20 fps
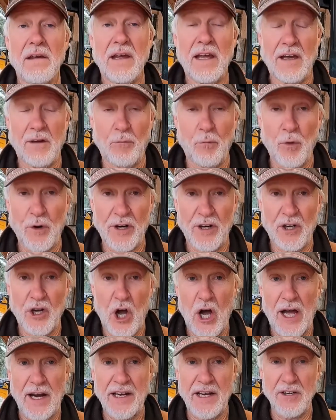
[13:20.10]
It would have
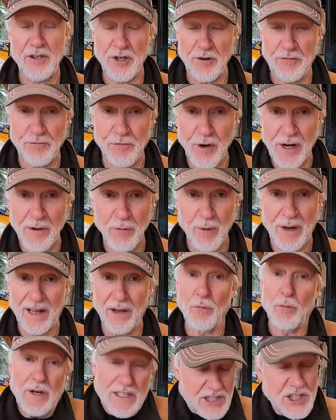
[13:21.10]
gone into
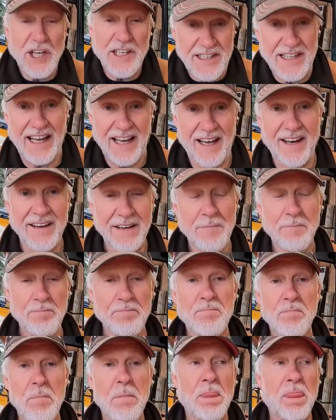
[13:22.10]
freewheel, which it did,
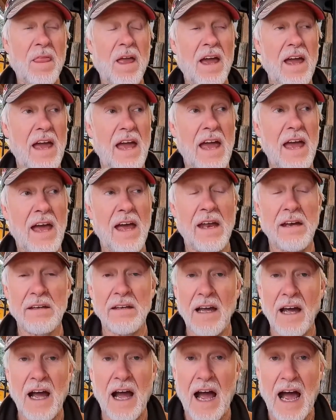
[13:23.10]

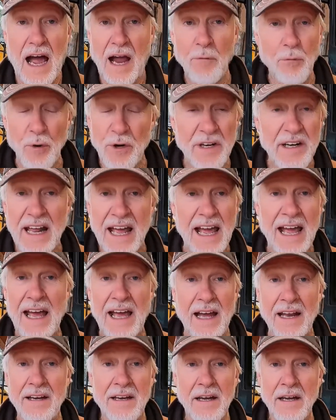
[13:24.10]
and I wouldn't have
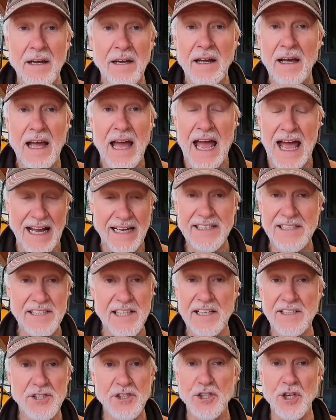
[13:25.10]
had
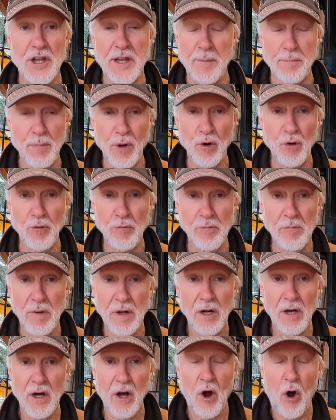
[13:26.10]
access to the boom
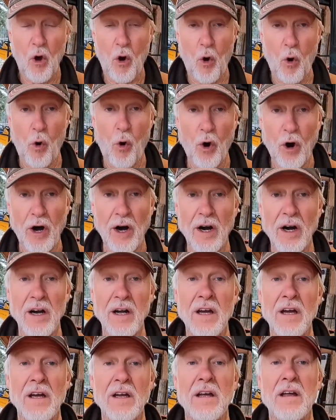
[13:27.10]
or
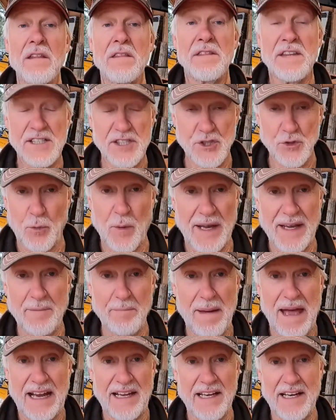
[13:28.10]
the swing
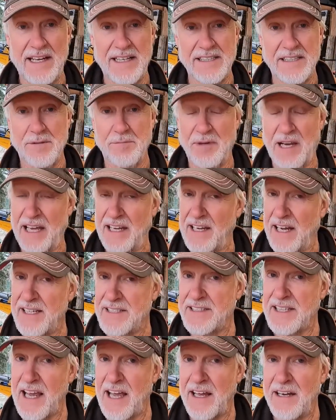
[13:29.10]
mechanism. Like I
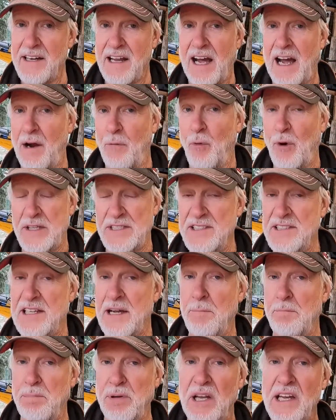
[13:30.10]
said, I wasn't
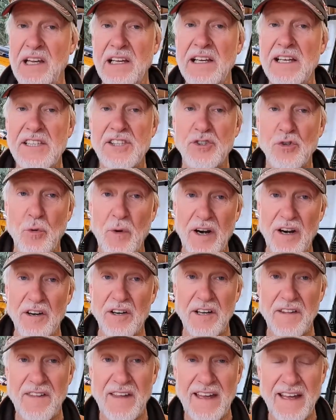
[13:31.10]
completely square
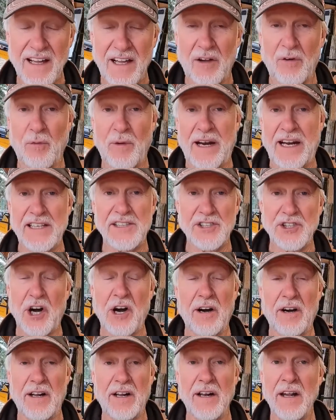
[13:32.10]
to the hill when I
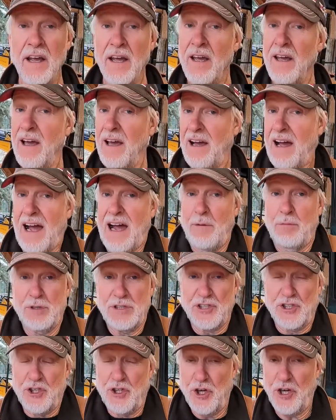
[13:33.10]
started. I
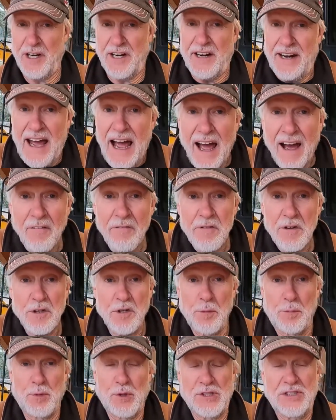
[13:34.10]
was good enough
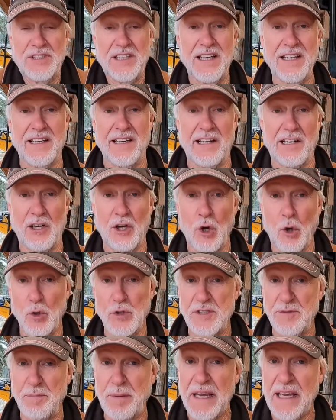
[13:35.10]
to proceed at a low
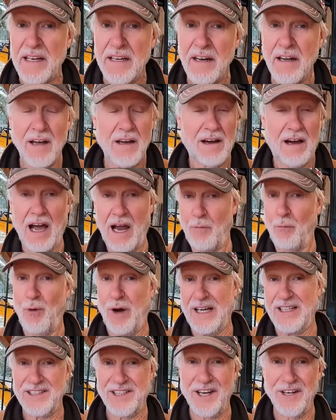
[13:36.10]
speed. I
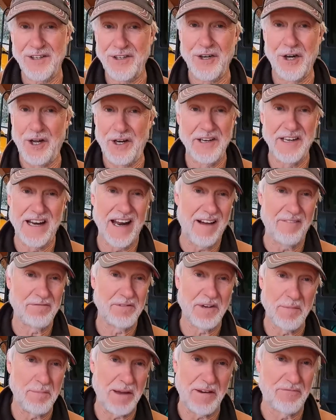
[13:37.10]
wasn't good
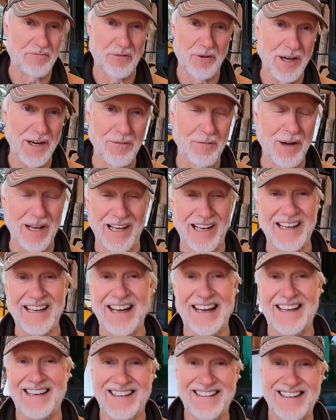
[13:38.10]
enough to be freewheeling,
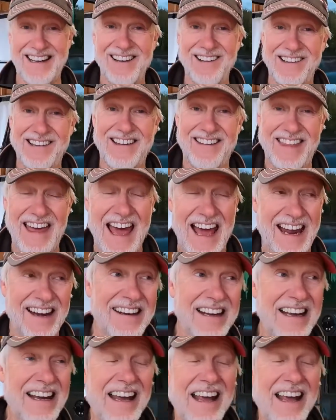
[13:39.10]
I can tell you that.